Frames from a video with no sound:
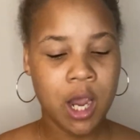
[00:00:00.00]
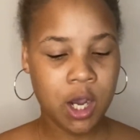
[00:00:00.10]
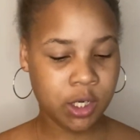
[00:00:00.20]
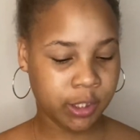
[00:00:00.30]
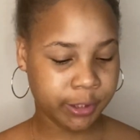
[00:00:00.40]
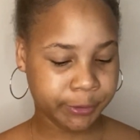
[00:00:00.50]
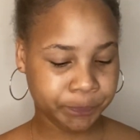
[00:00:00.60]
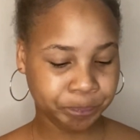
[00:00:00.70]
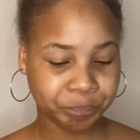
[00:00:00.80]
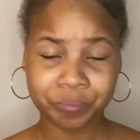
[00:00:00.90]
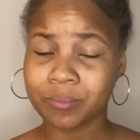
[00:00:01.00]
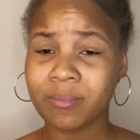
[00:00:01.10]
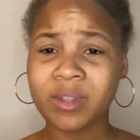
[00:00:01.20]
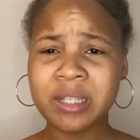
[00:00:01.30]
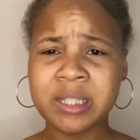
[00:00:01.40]

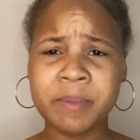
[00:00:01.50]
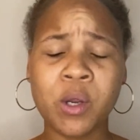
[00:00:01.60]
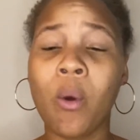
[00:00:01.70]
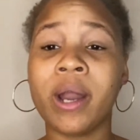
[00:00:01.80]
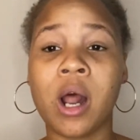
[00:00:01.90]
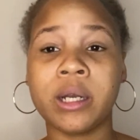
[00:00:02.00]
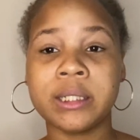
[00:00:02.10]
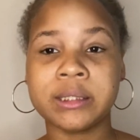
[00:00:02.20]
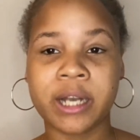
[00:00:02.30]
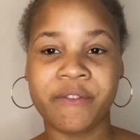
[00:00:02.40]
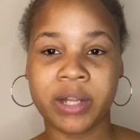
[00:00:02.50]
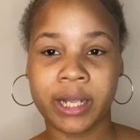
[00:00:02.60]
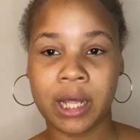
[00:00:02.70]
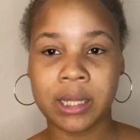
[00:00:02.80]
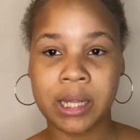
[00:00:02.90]
To be quite honest, and I feel like
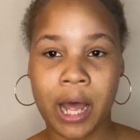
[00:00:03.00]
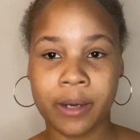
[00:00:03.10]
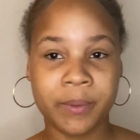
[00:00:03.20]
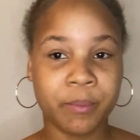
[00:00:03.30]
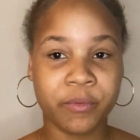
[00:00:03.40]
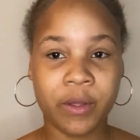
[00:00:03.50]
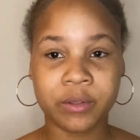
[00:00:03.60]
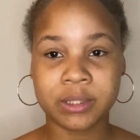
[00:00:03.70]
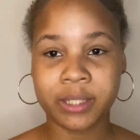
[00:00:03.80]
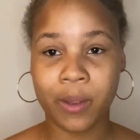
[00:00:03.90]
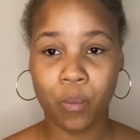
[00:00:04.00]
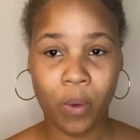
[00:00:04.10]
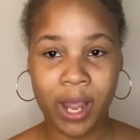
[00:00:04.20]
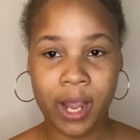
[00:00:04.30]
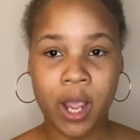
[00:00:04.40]
a lot of people felt the same
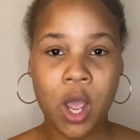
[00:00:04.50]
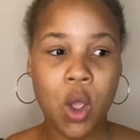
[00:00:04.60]
way